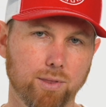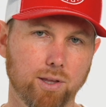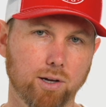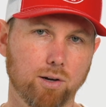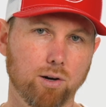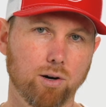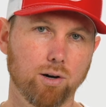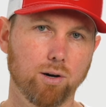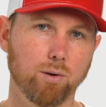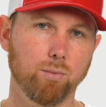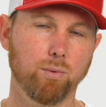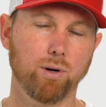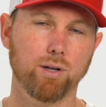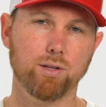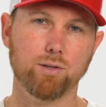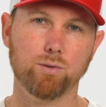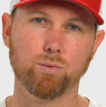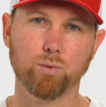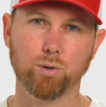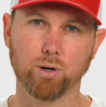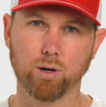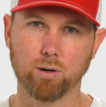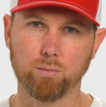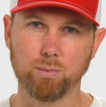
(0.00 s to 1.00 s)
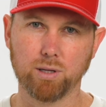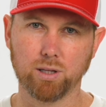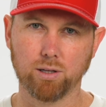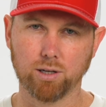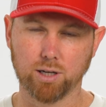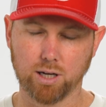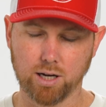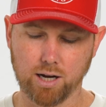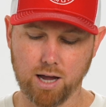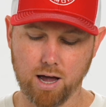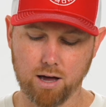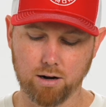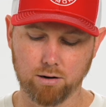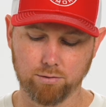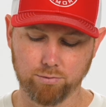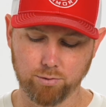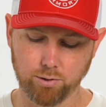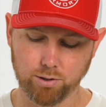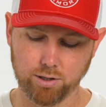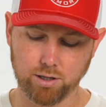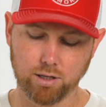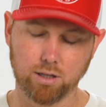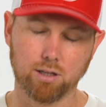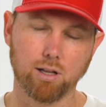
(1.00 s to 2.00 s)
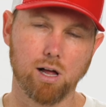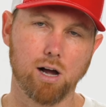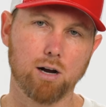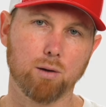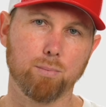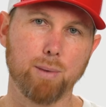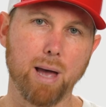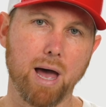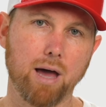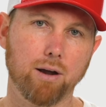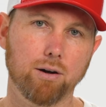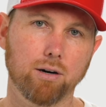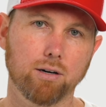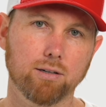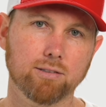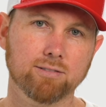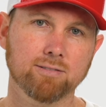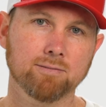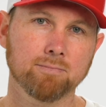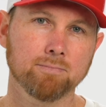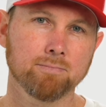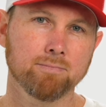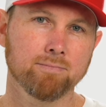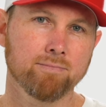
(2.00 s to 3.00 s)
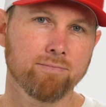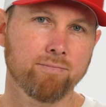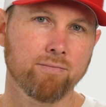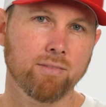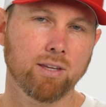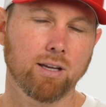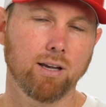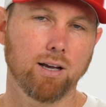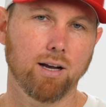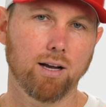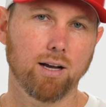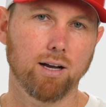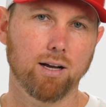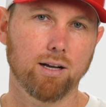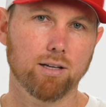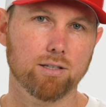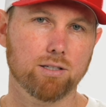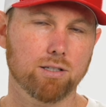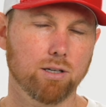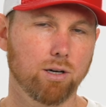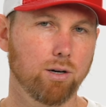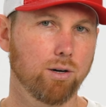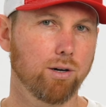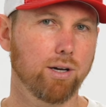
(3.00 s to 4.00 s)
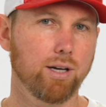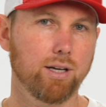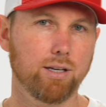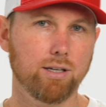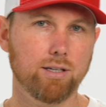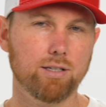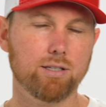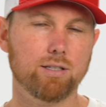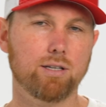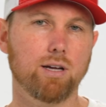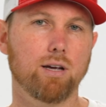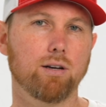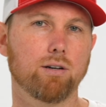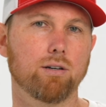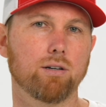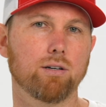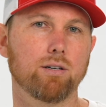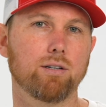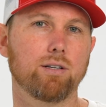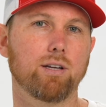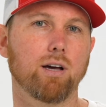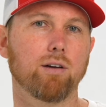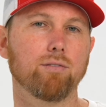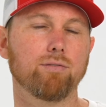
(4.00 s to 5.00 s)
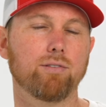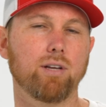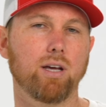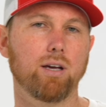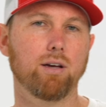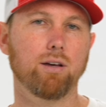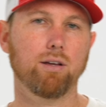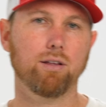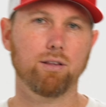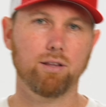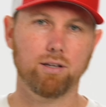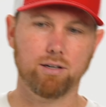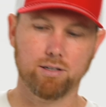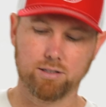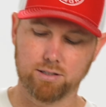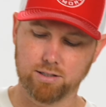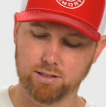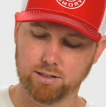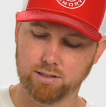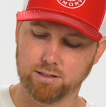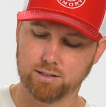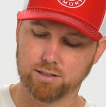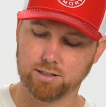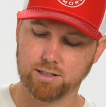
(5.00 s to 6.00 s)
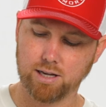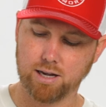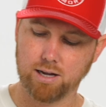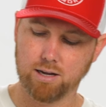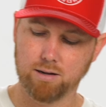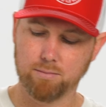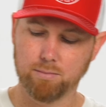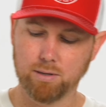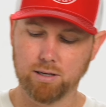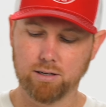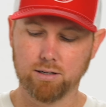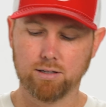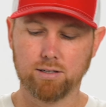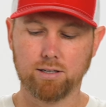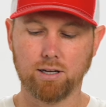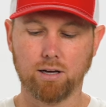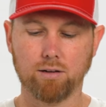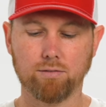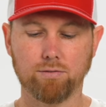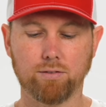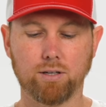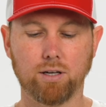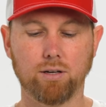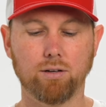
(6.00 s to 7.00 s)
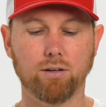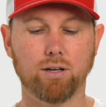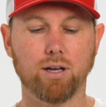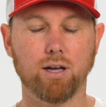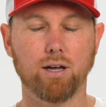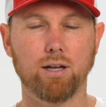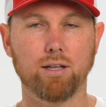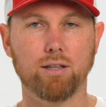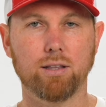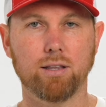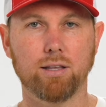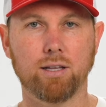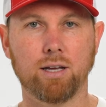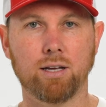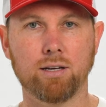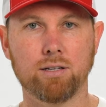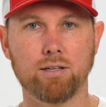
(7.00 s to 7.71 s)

The current ones we're going to be looking at are for the Glock pattern. So any standard dovetail that is the same dovetail cut, that